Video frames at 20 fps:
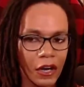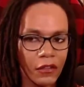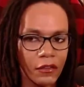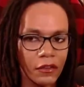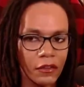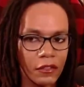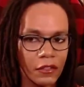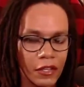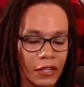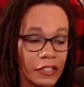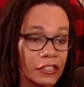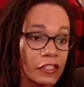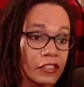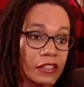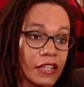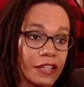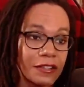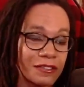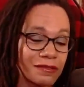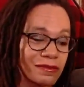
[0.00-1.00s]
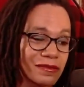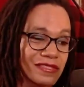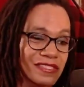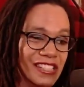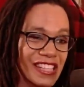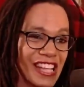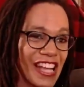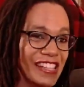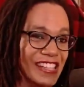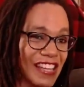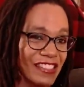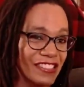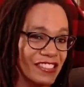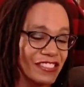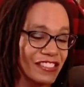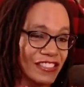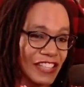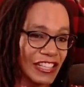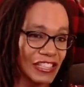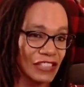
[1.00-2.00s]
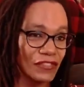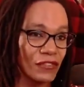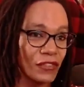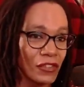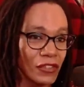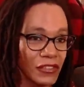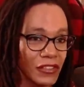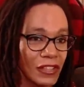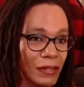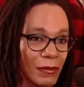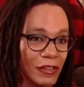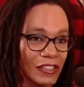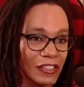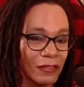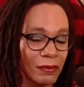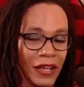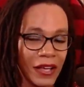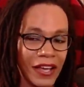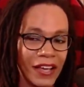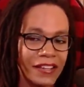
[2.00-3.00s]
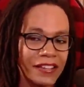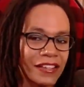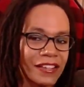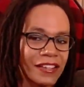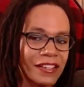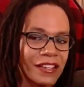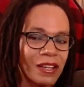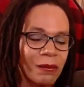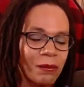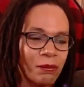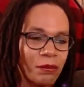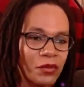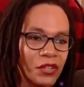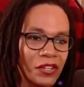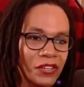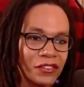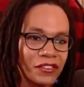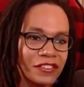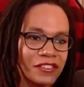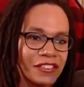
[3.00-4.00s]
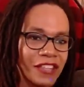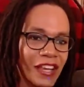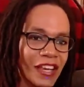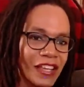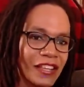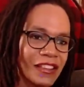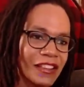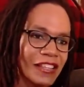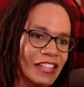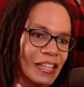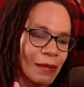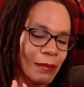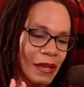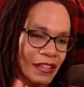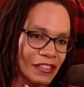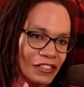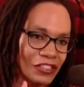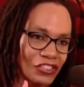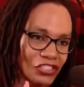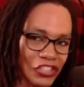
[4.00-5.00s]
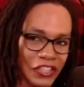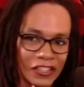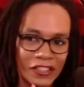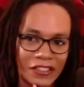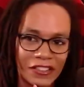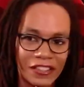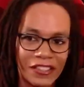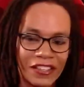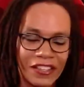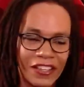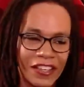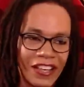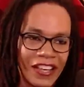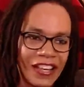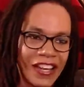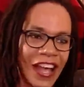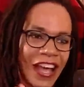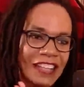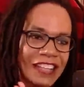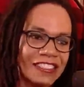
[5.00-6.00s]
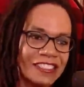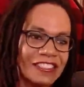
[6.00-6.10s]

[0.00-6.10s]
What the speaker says: other thing is that That's just like the first thing that makes it bad. But here's the second thing that makes it shit. It has